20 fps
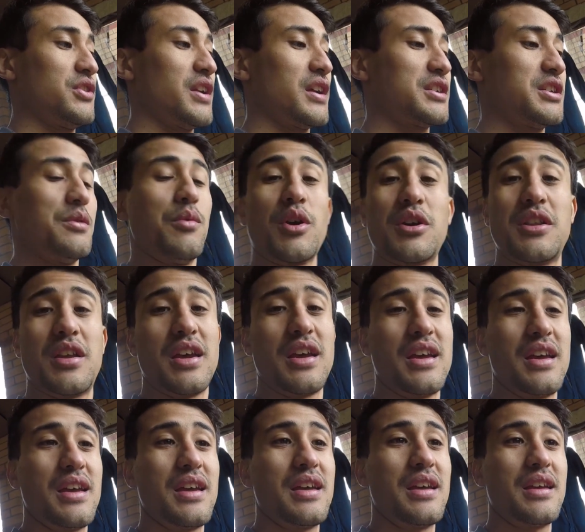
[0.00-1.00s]
So it actually worked
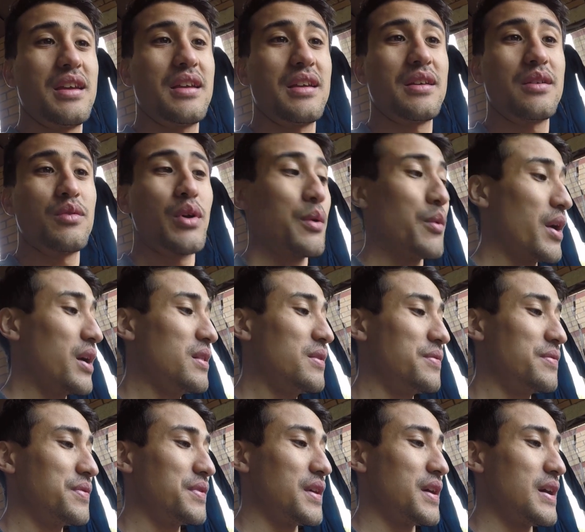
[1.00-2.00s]
quite well.
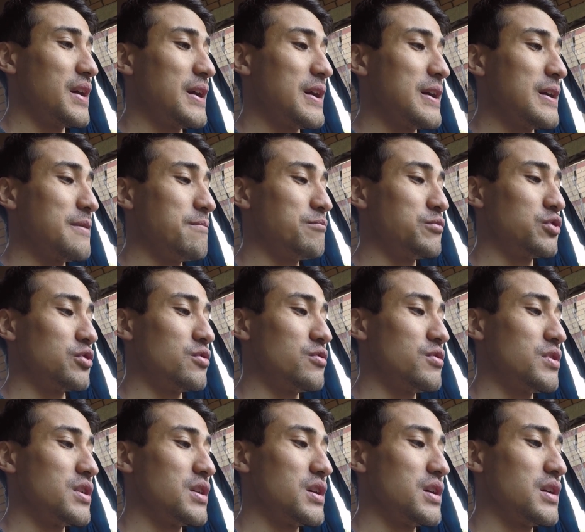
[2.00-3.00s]
Um,
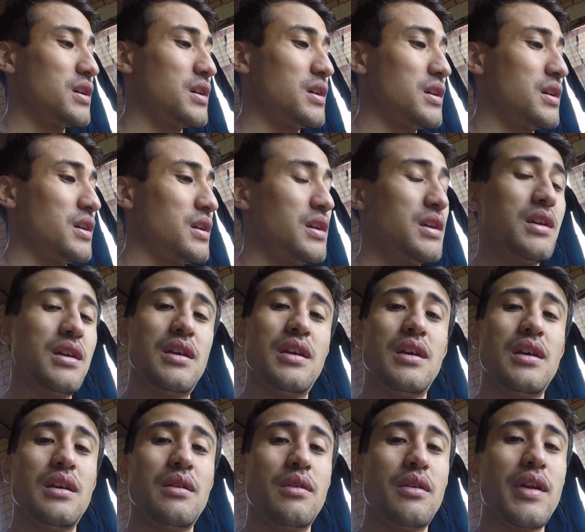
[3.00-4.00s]
so
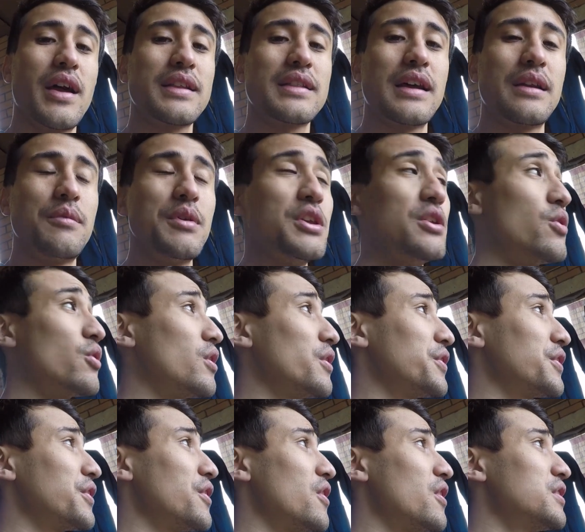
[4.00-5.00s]
we'll rack that wee yoke
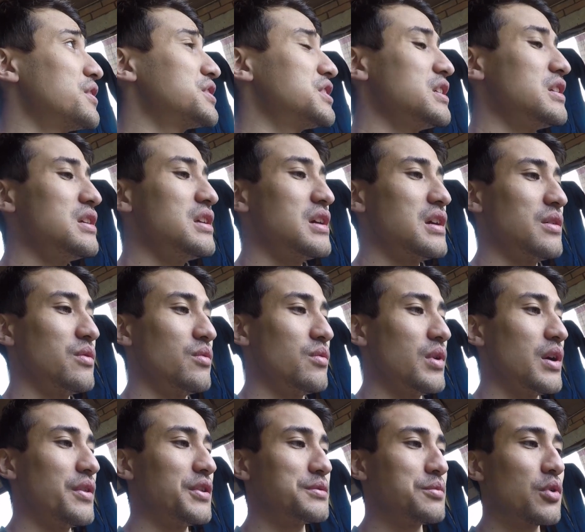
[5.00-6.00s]
onto the car and see
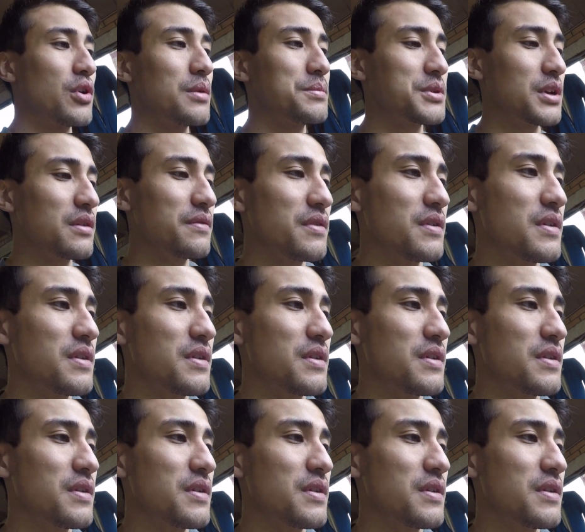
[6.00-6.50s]
where the smoke comes out